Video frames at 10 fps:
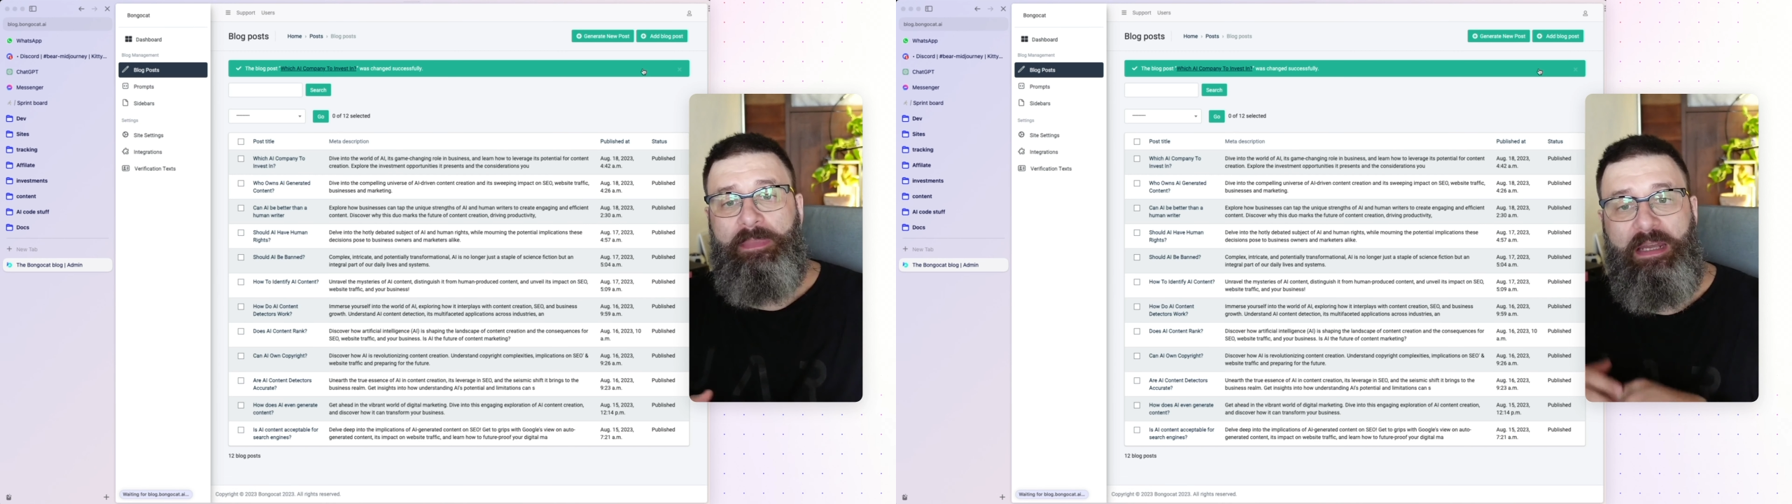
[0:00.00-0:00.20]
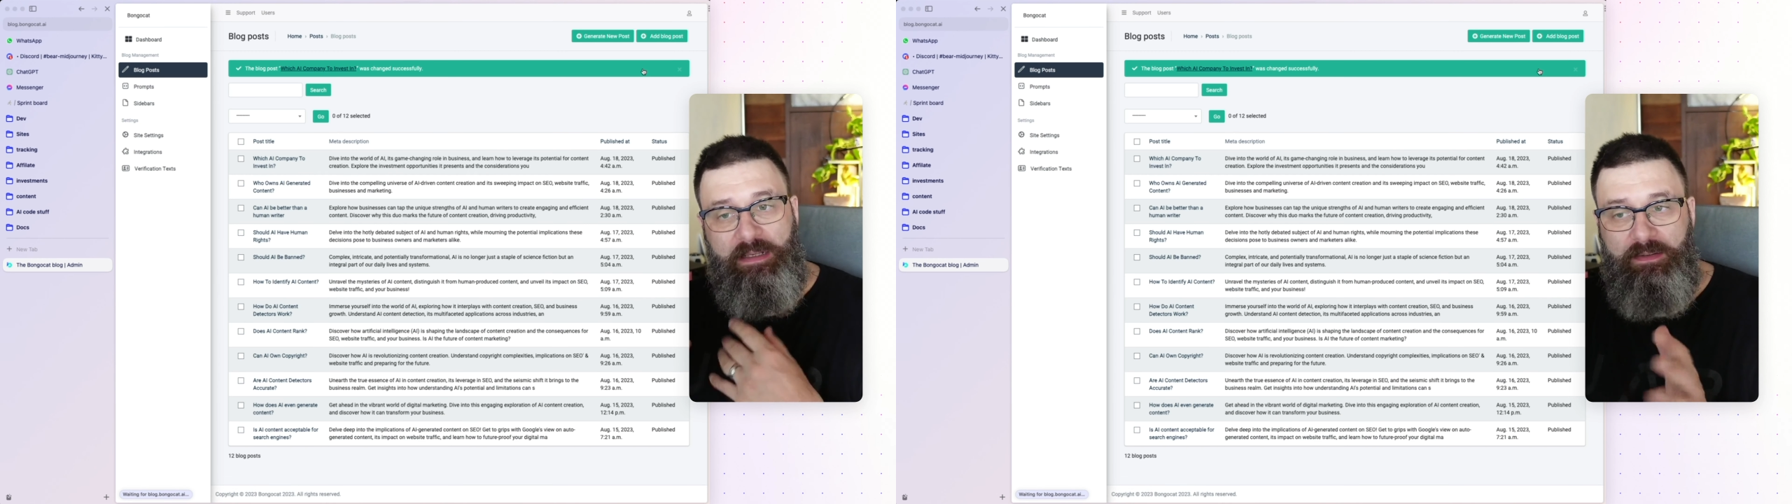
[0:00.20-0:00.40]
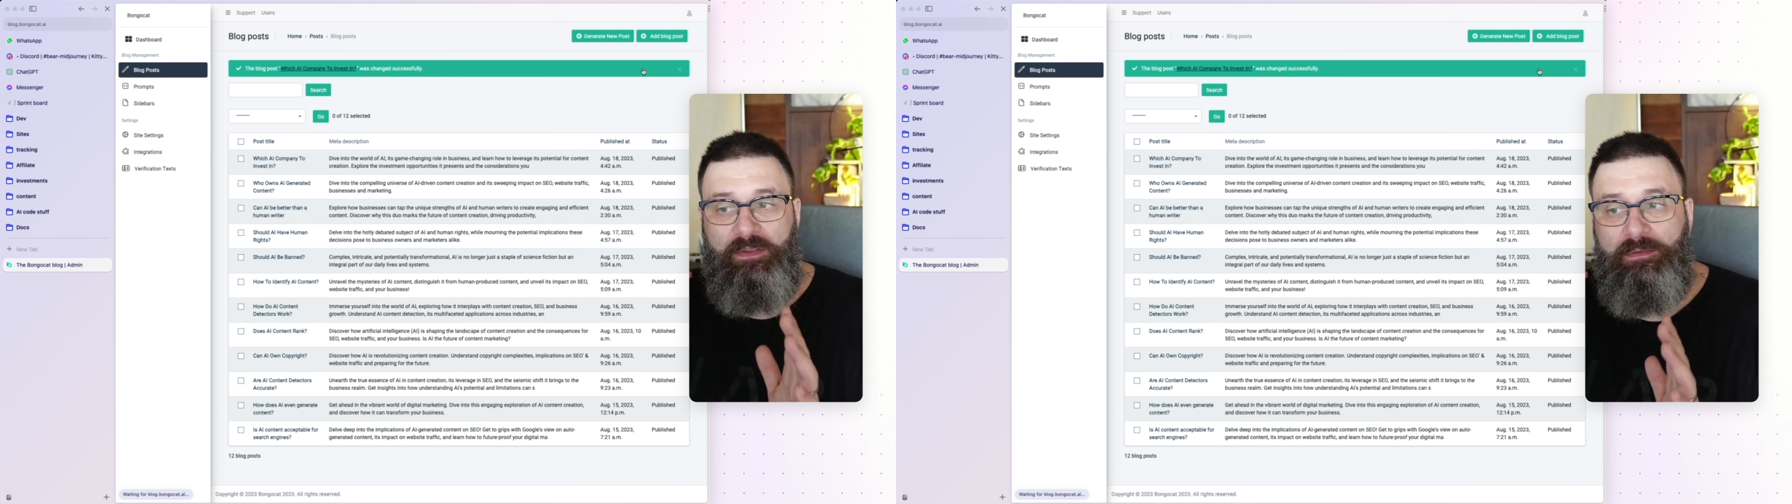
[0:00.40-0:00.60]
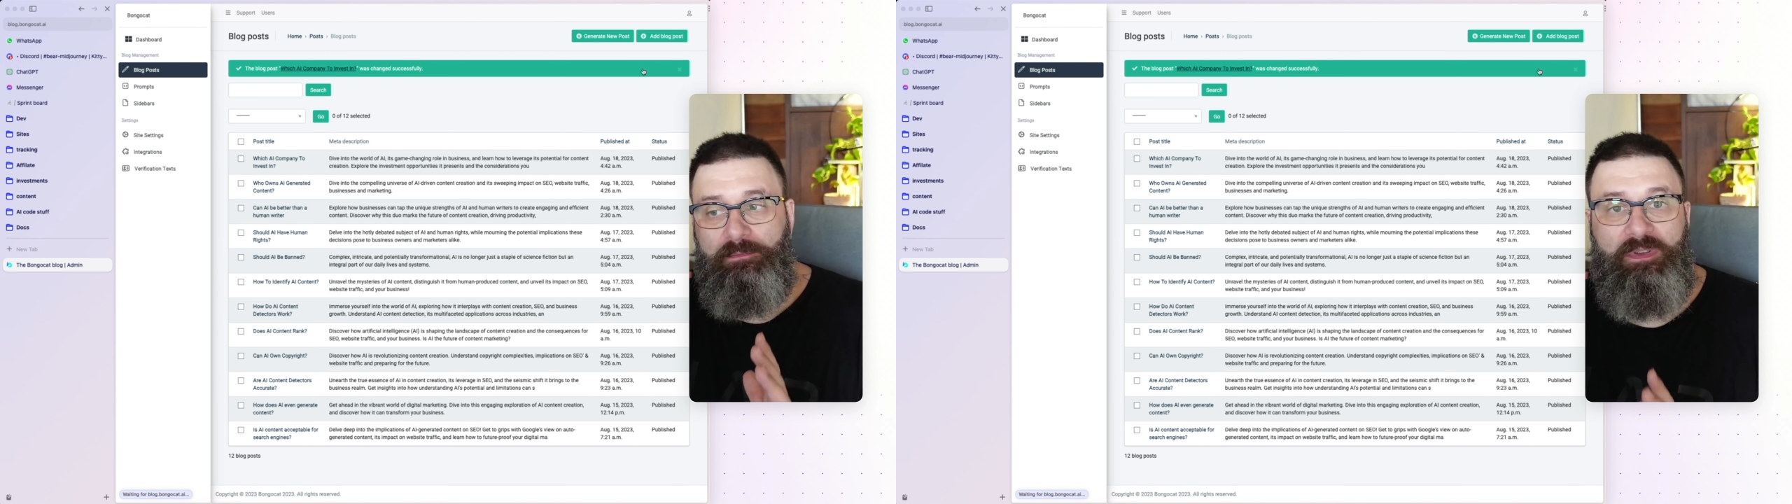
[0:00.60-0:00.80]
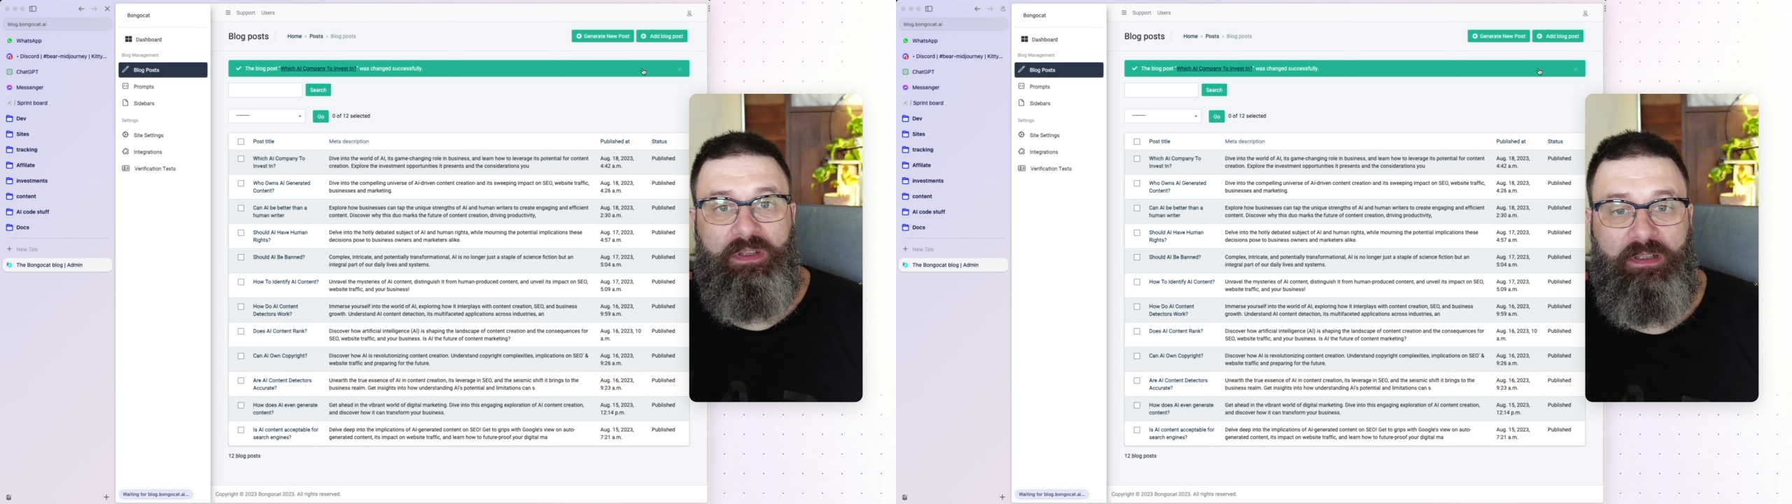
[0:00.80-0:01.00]
and it's
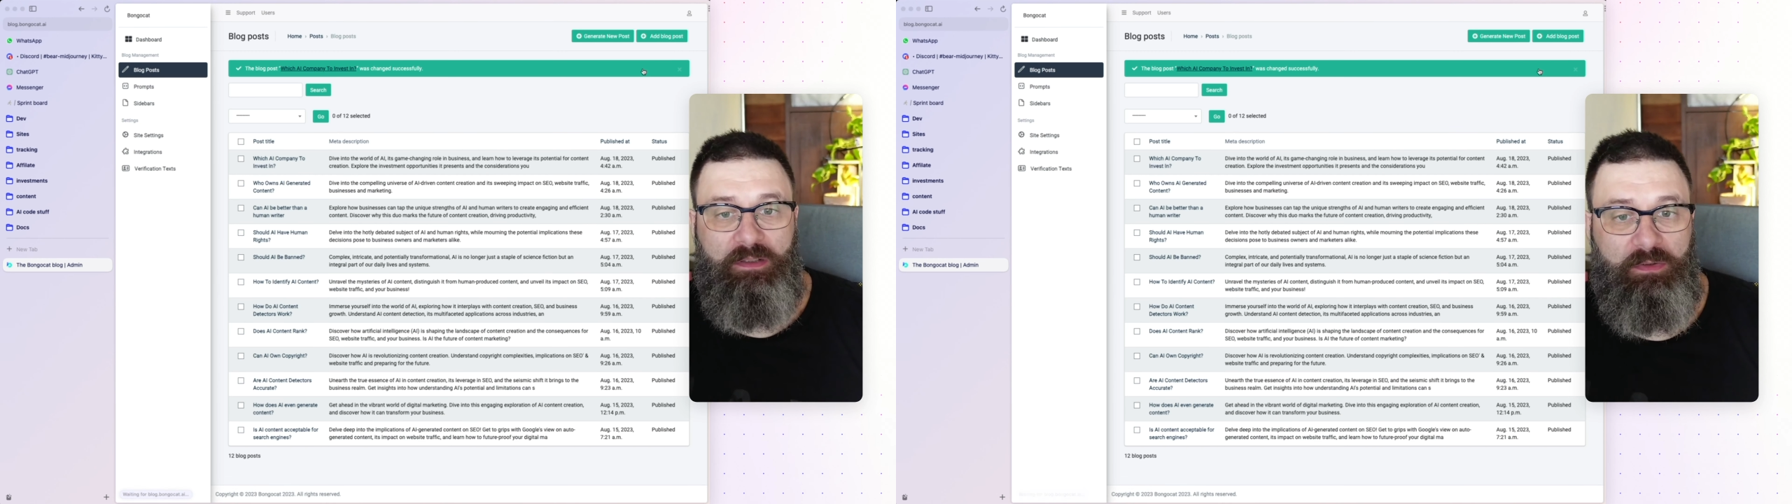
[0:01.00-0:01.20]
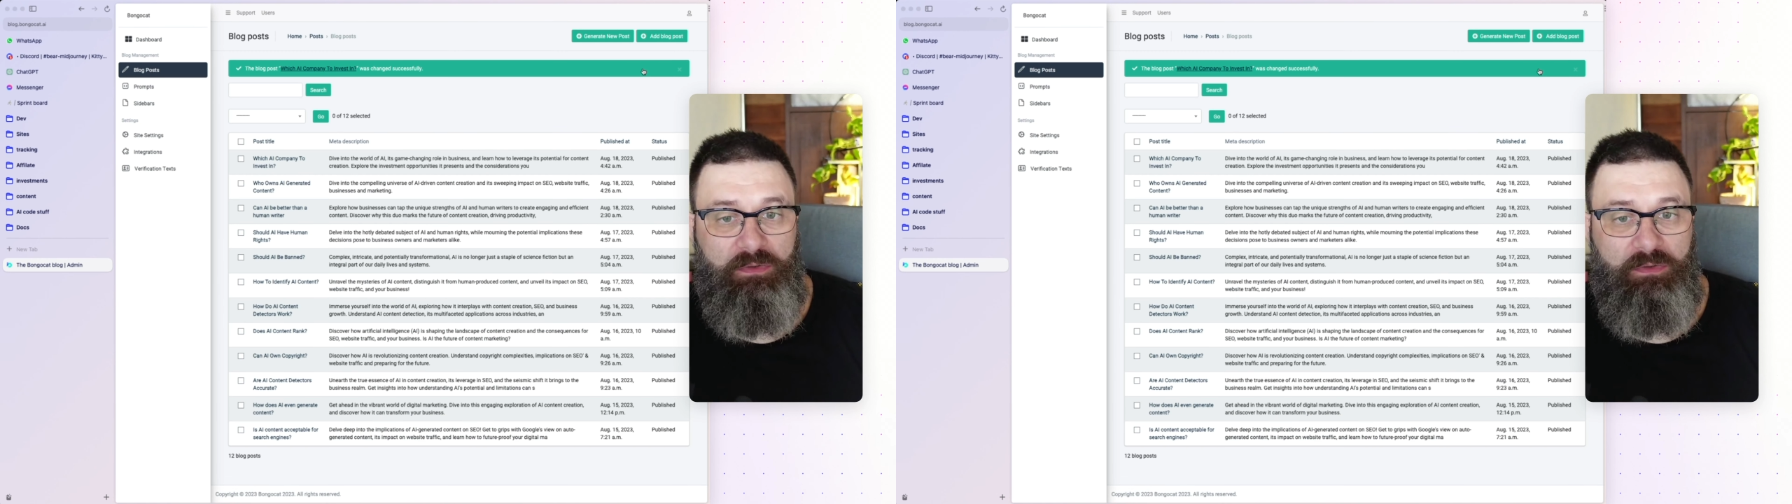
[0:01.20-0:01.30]
starting